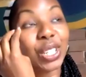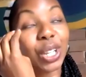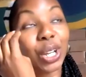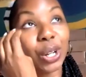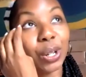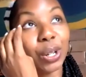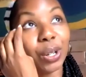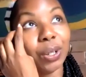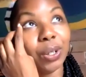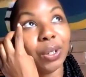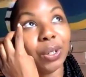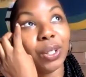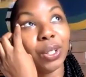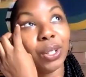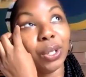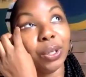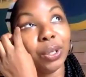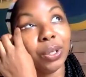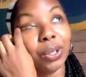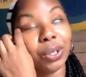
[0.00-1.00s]
So
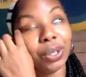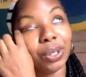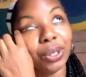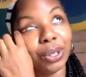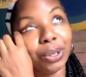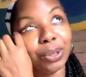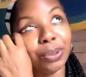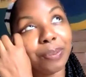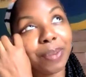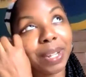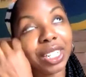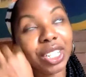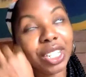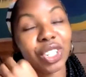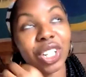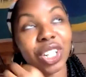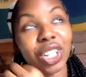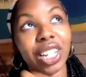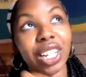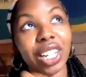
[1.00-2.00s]
you
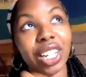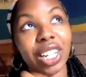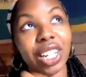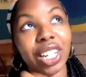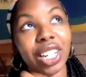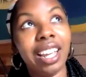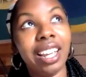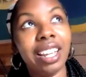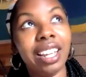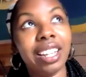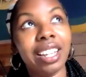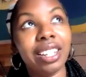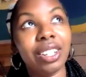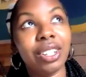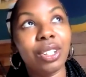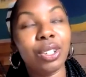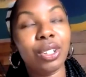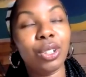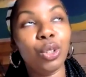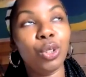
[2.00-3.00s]
mentioned like
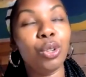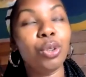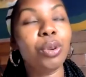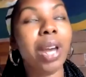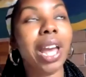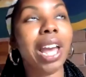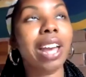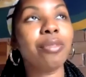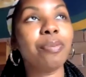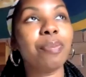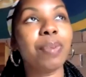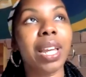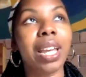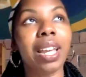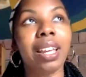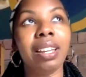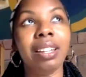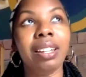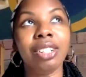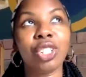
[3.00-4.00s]
you have
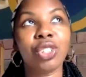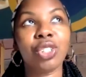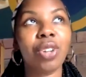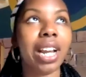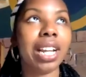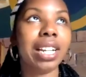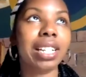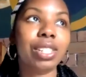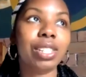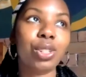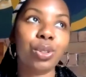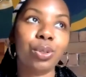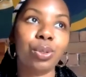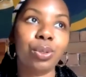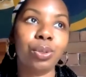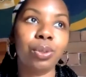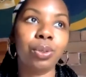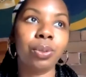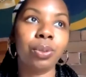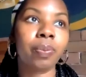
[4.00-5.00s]
been trying
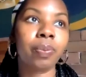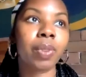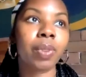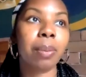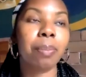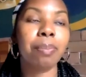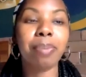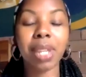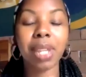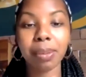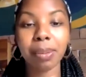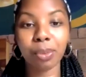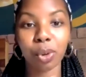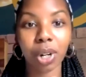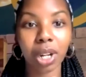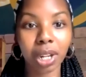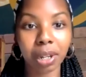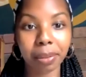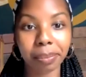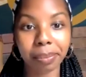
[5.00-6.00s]
to be
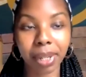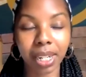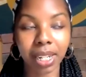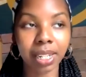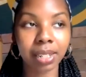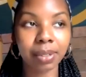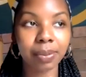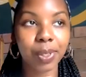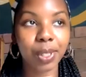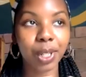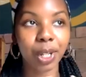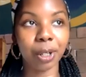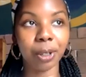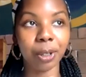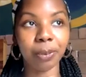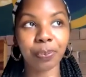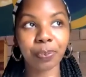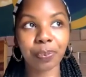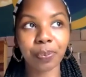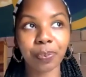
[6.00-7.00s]
more committed.
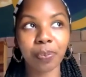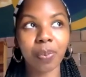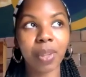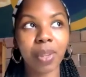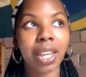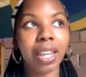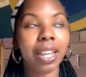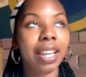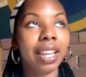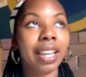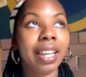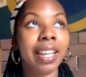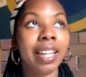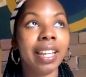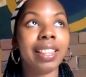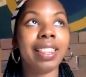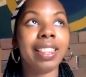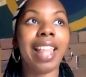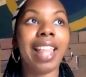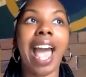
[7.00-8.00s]
So
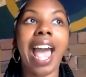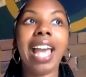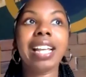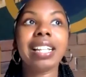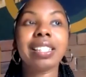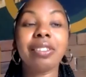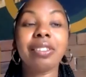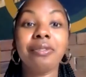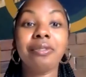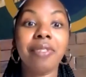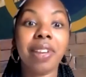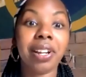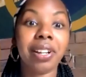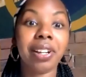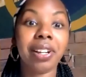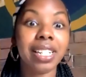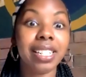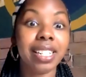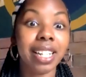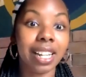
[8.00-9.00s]
that is a
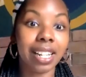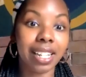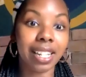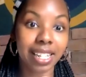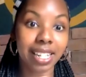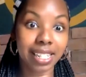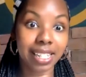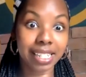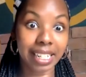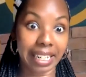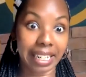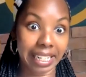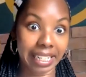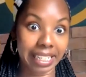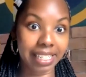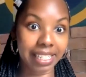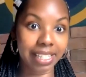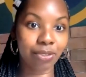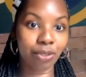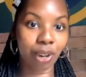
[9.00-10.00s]
very delicate
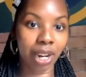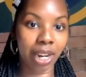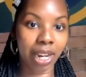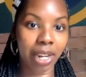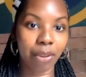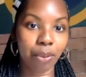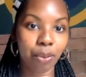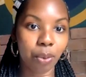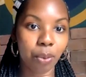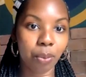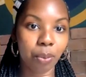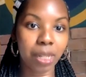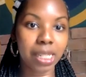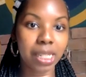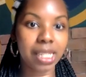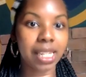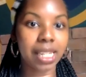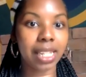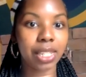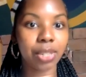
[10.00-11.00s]
dance, right? When we
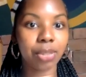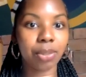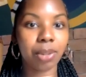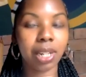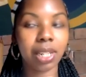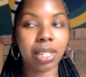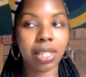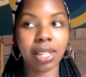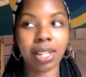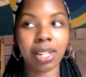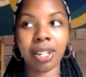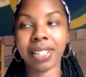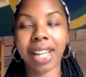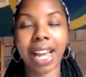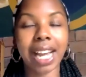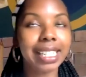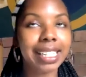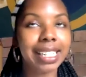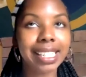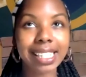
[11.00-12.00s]
say to ourselves,
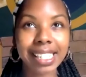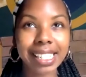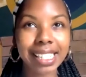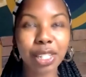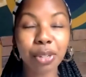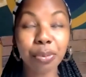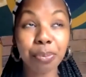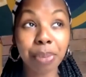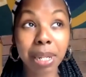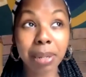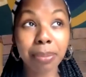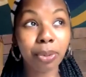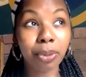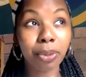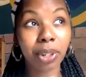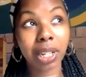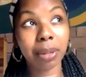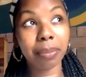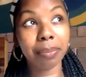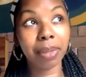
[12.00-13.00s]
I just need to be
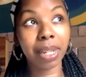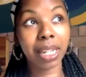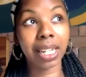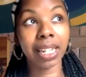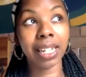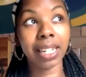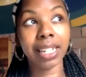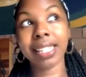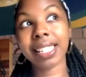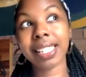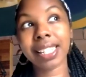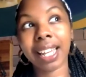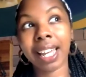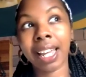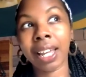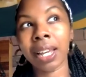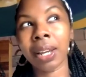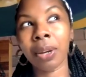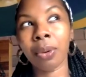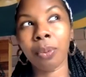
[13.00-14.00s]
more committed, it's
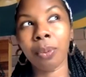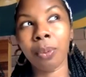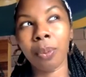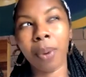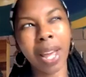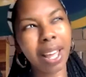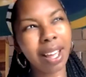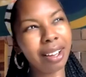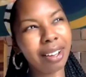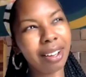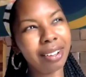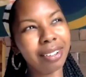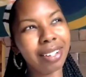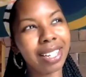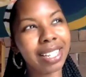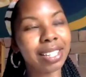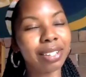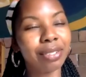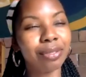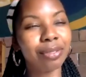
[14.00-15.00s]
like, well,
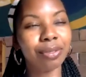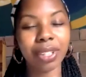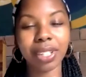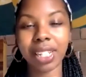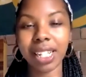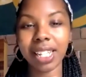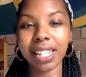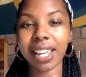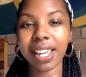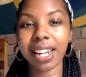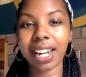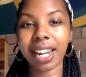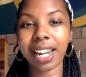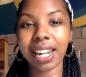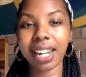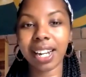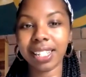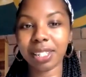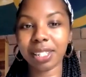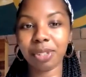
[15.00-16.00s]
is it really that
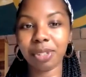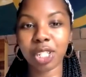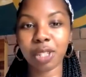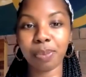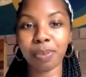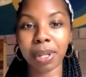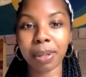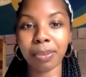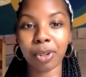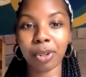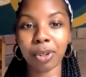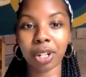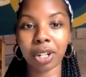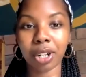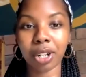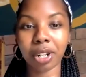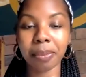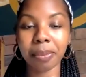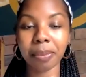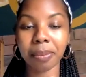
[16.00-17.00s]
I need to just be more
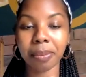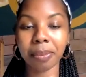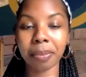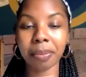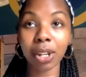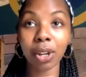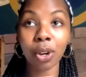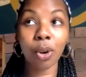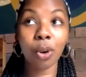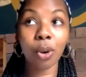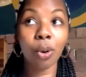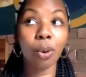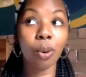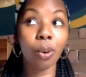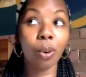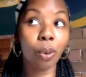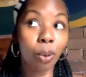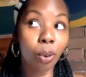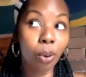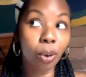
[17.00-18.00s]
committed?
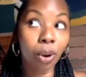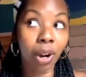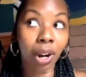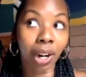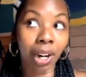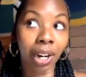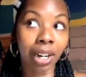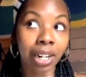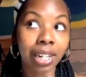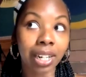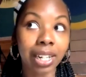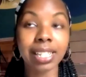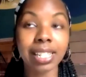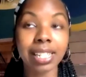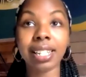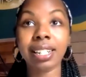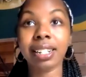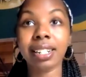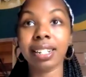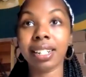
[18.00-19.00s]
Or is
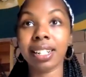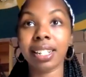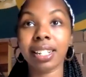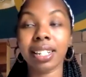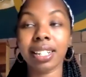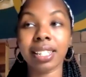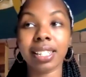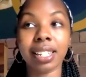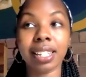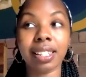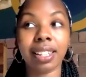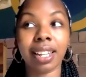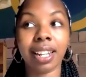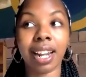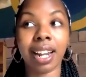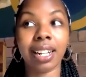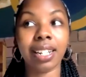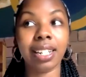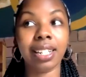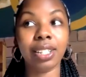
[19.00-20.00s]
it
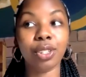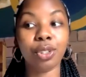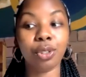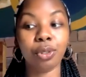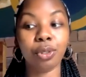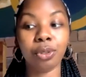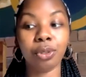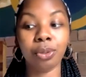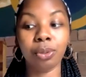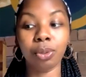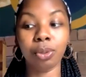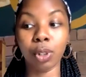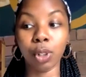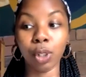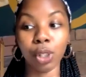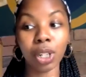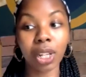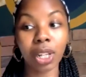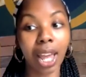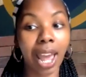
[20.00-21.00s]
that I need to
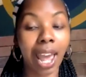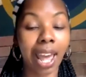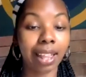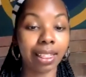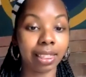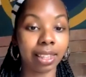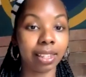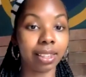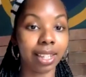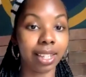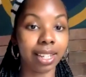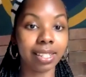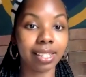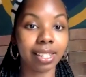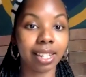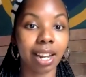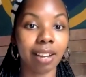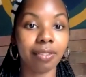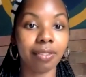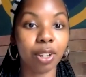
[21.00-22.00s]
look at the things
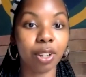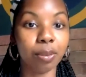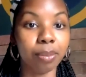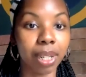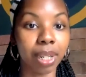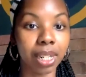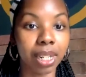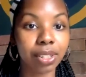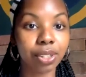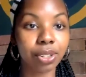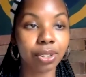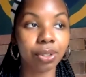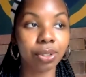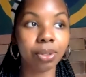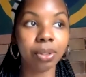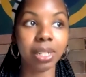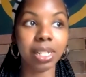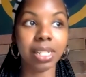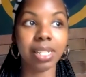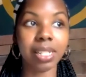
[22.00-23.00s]
that I've committed
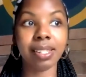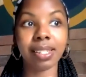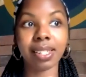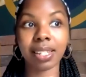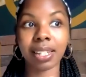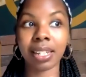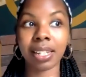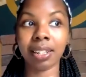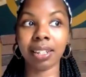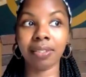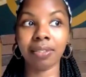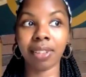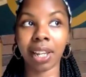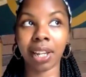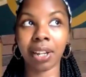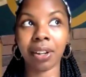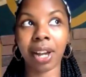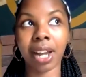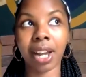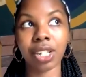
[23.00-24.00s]
to and see if
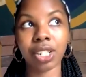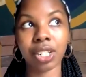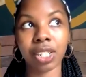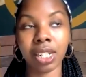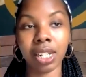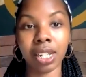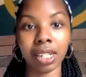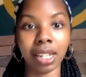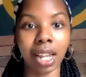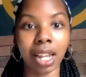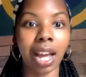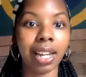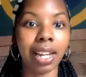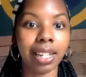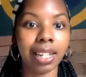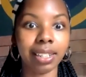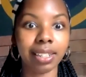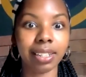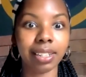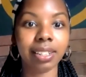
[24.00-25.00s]
they are actually
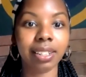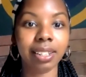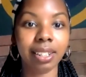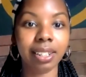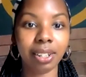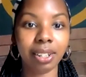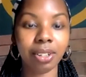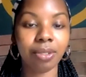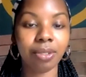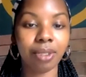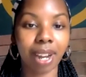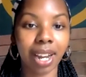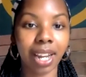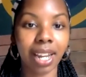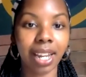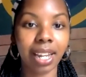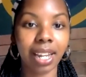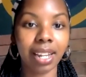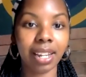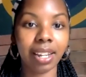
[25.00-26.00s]
aligned,
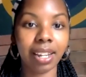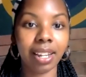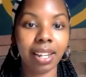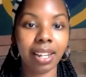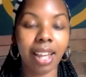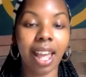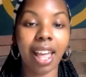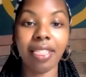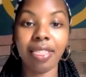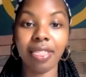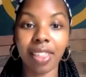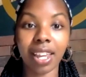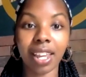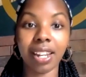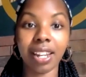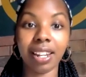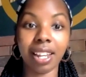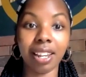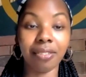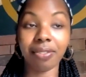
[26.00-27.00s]
right? And
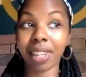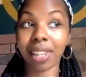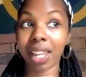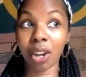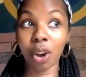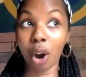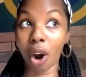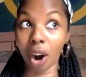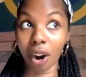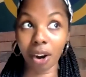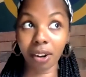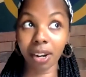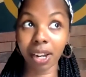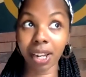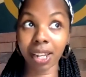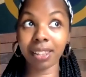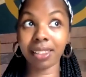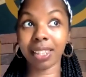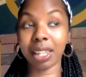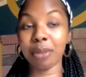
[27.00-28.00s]
then if they
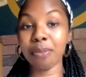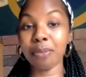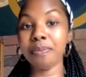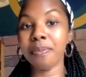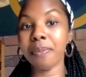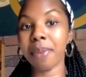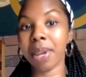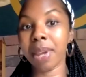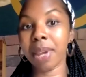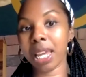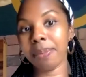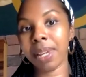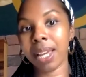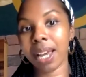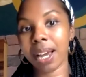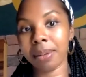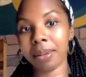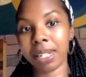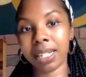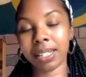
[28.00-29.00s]
aren't, then
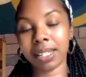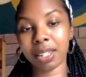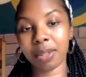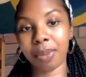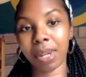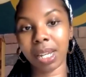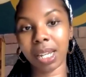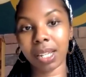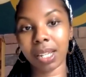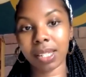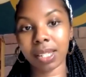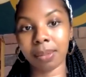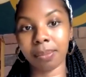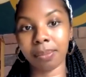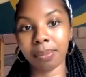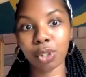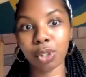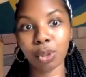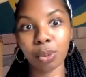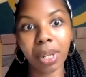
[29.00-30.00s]
maybe I need to make
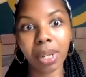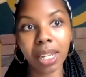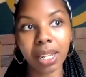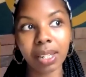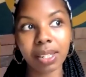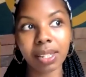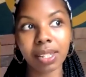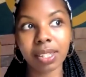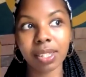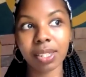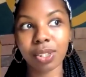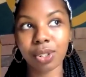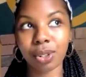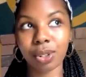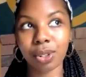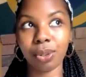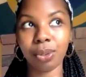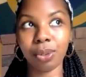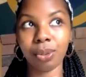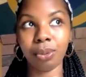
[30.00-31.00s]
some tweaks
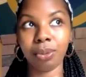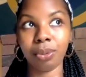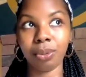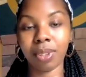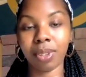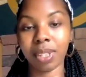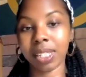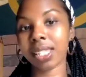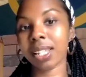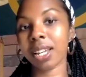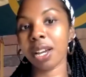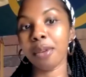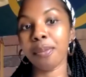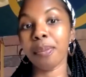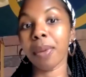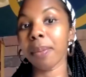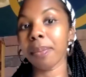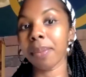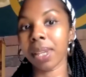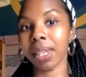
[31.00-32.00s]
to this
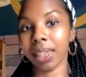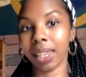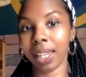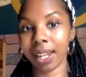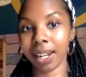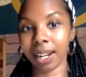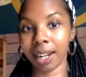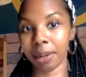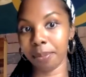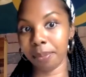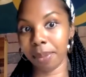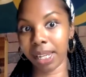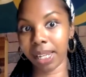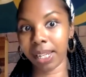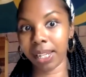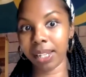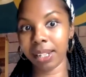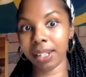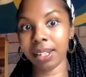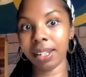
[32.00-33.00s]
commitment that I
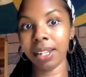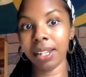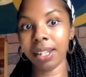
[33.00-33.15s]
made.